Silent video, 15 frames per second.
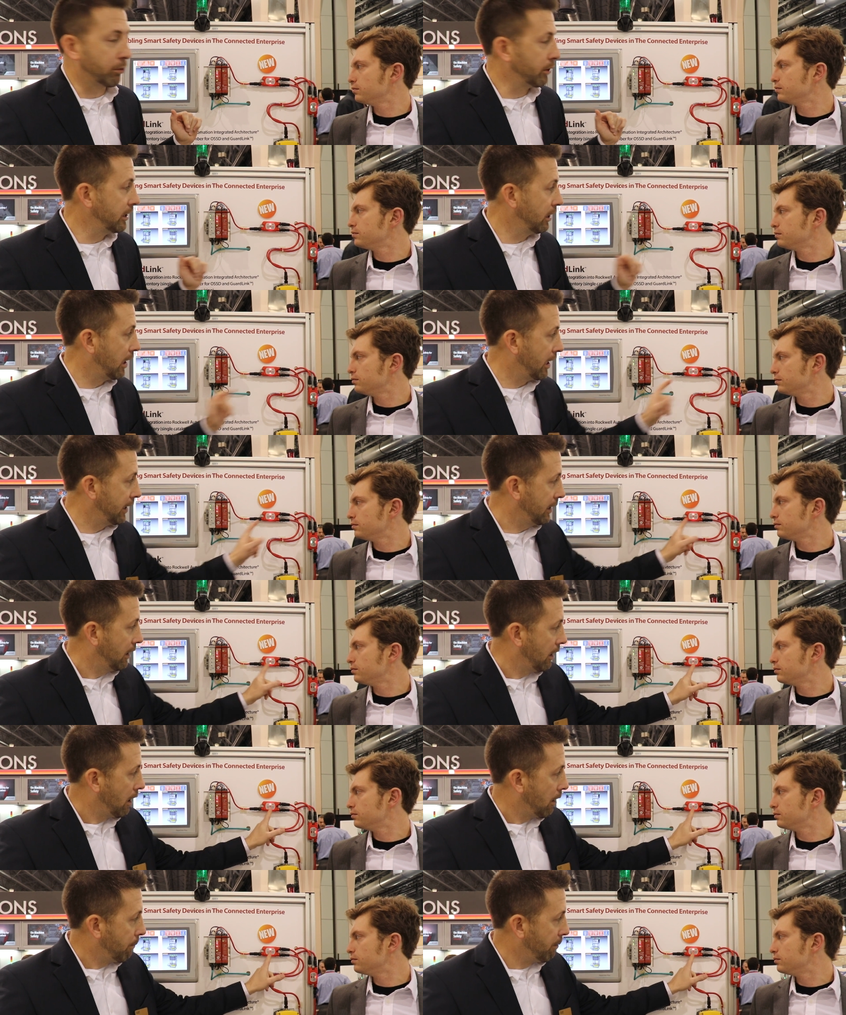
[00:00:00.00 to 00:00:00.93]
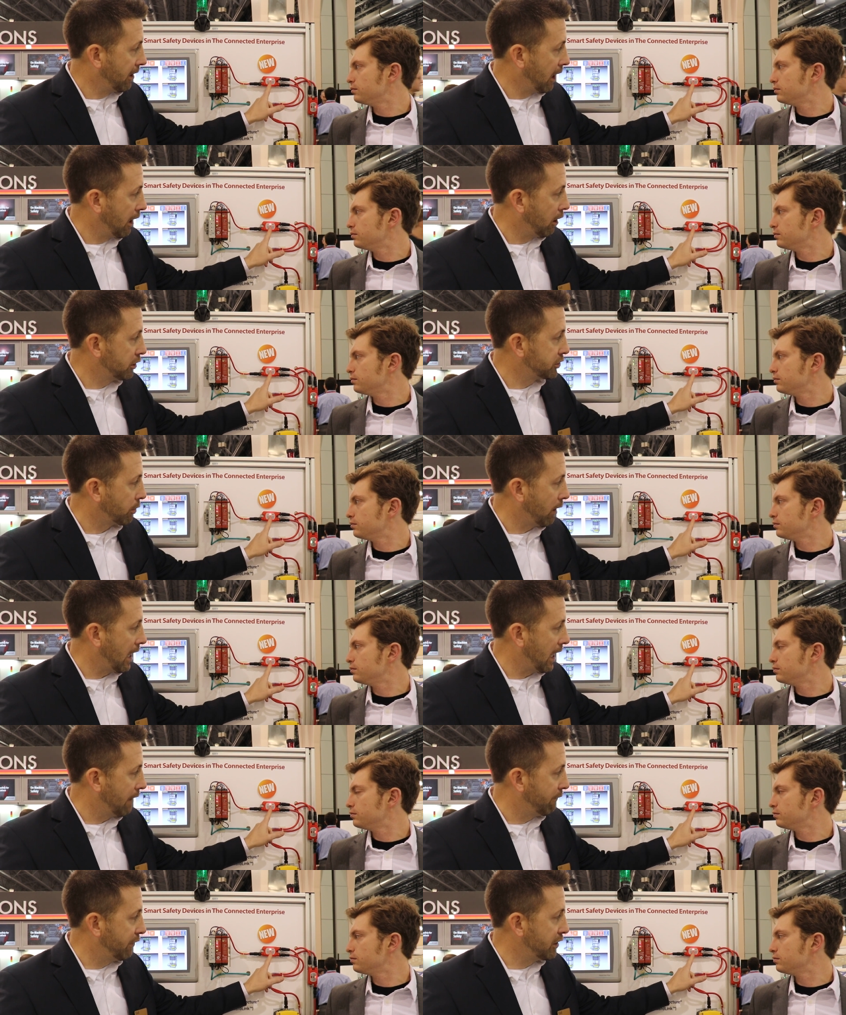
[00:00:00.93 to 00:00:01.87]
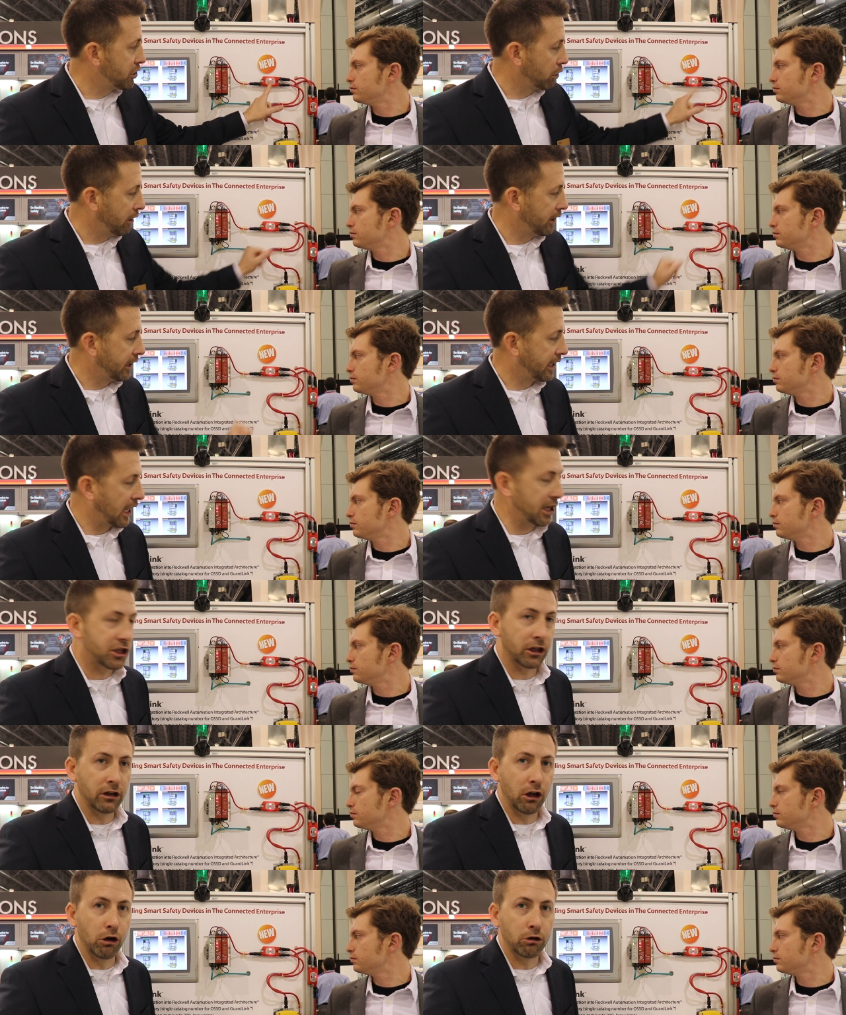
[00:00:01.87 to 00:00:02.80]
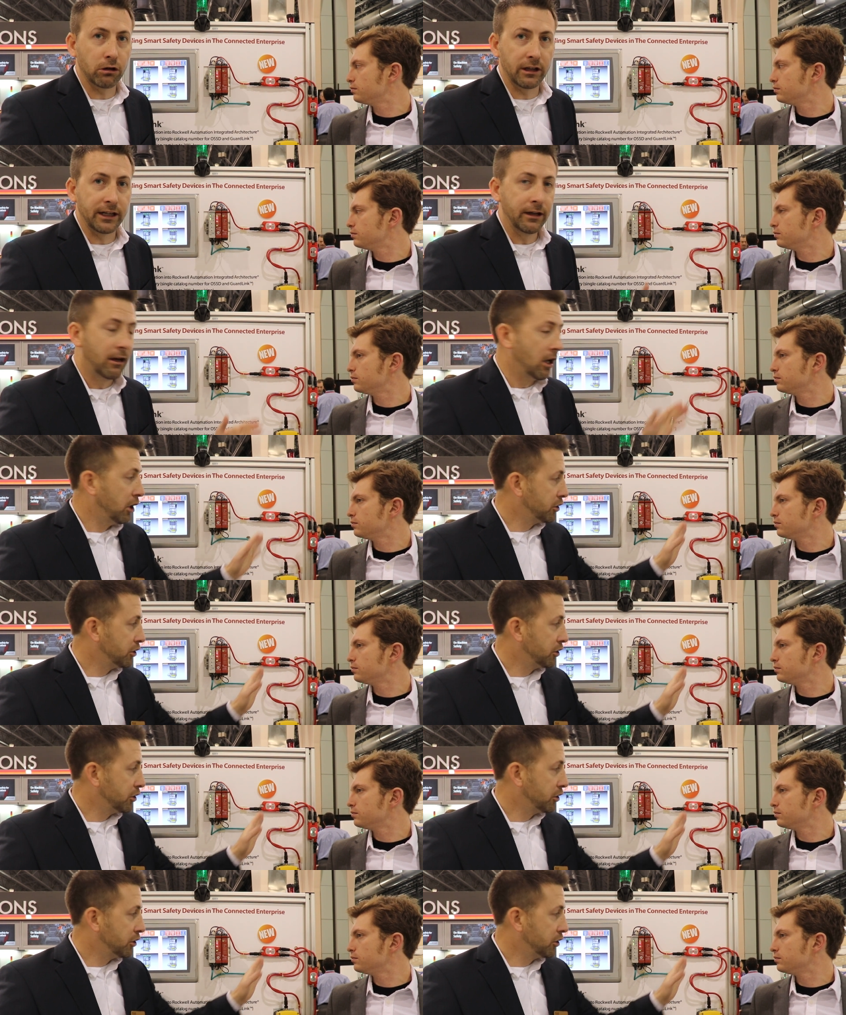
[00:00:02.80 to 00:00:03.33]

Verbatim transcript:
Speaker 1: the relay, but I also have visual indication locally.